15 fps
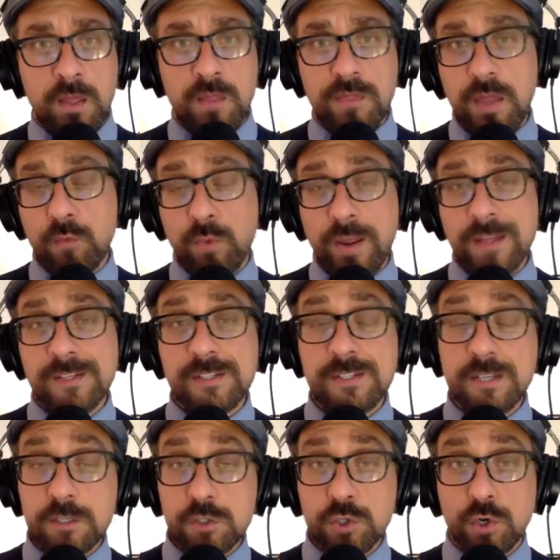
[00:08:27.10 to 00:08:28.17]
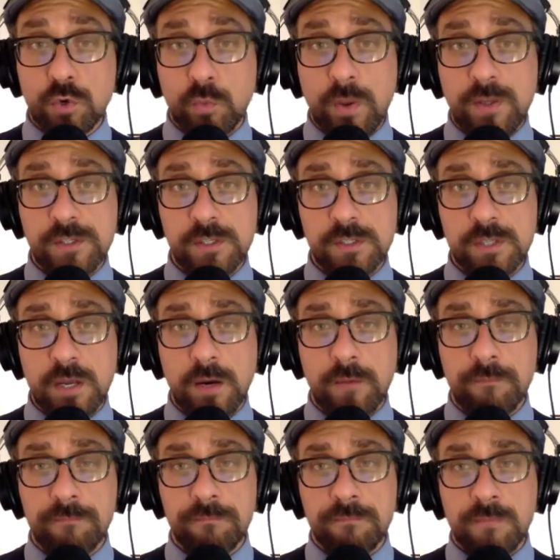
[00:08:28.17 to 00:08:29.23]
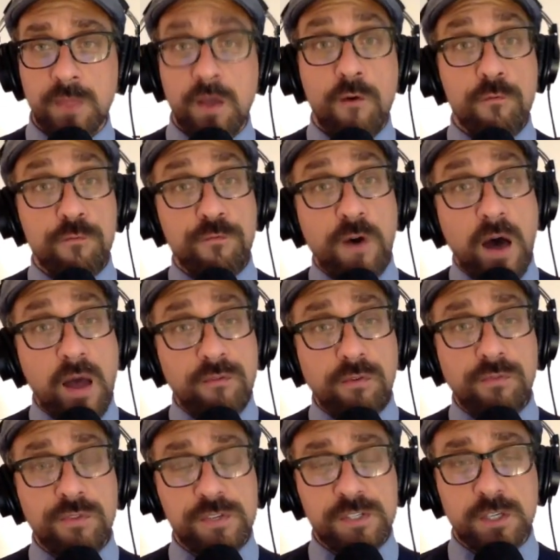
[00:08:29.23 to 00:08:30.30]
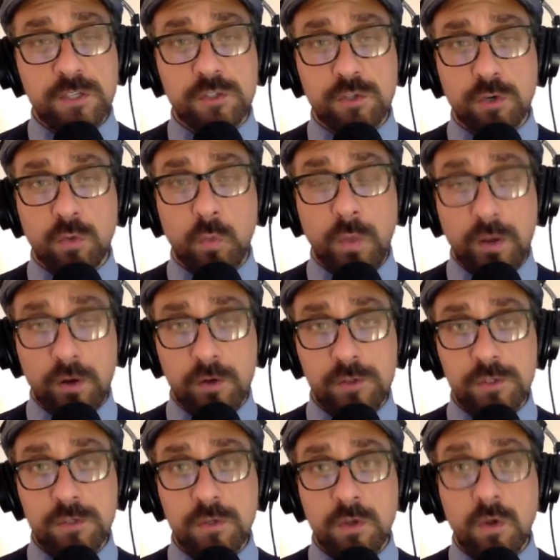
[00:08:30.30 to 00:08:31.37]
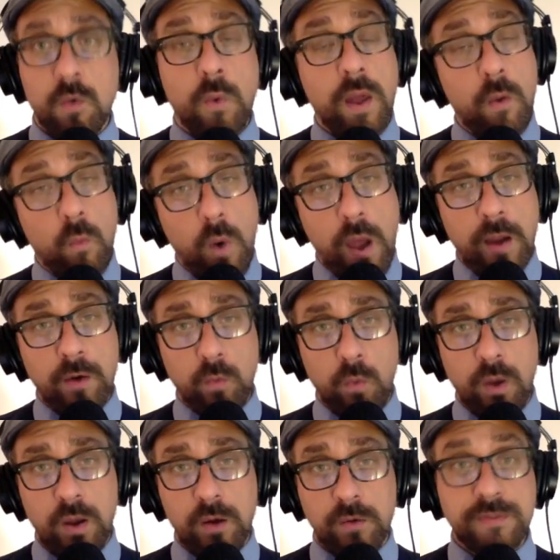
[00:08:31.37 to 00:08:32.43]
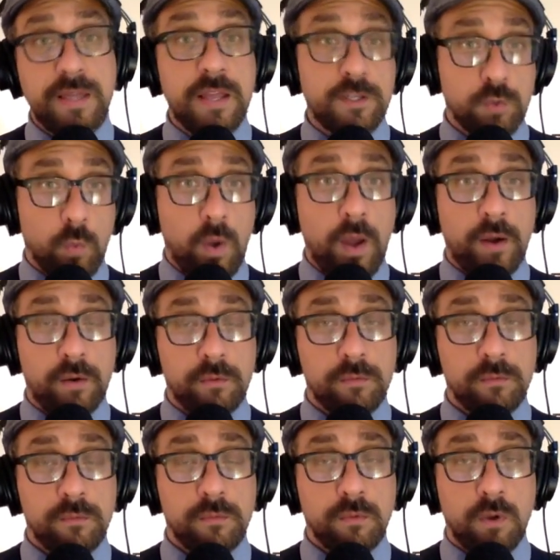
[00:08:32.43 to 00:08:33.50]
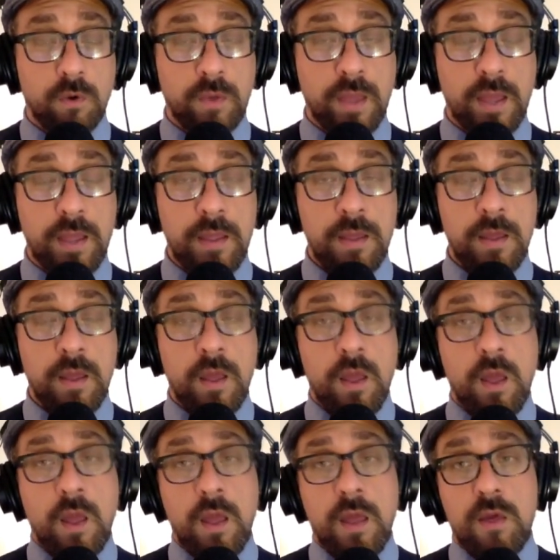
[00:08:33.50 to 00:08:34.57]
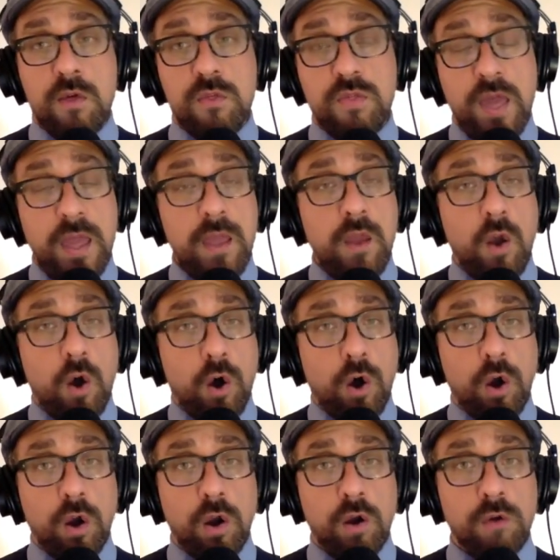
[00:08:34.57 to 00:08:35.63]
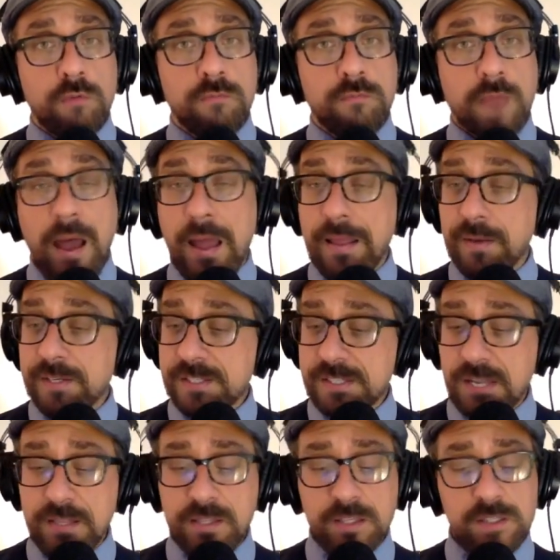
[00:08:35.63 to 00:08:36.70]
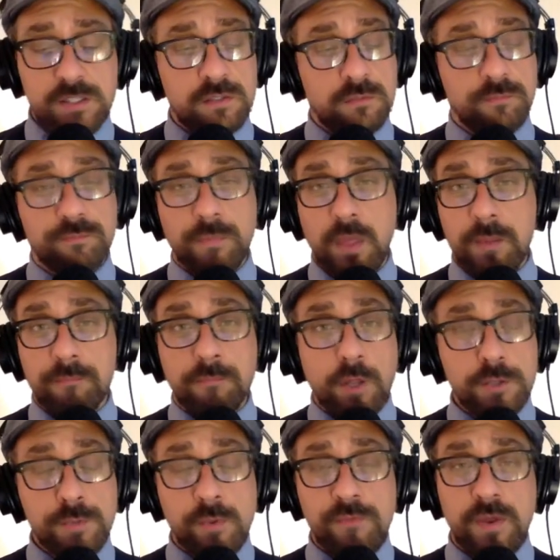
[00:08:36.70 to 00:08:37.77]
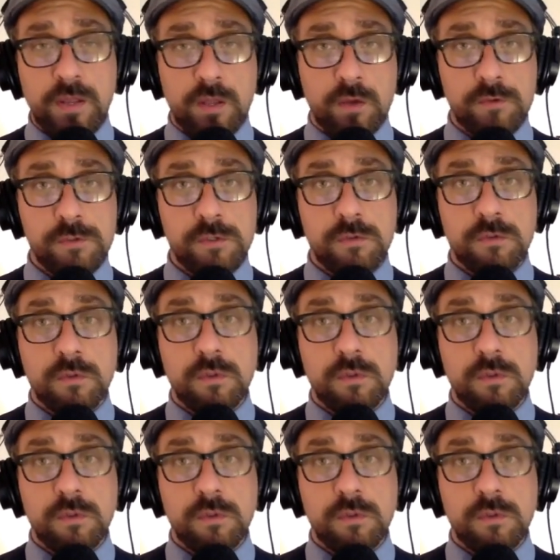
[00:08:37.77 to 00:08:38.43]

They ran 6 dirt races there. 5 of the 6 dirt winners went wire to wire, gate to wire, okay? They are, I said this in multiple videos,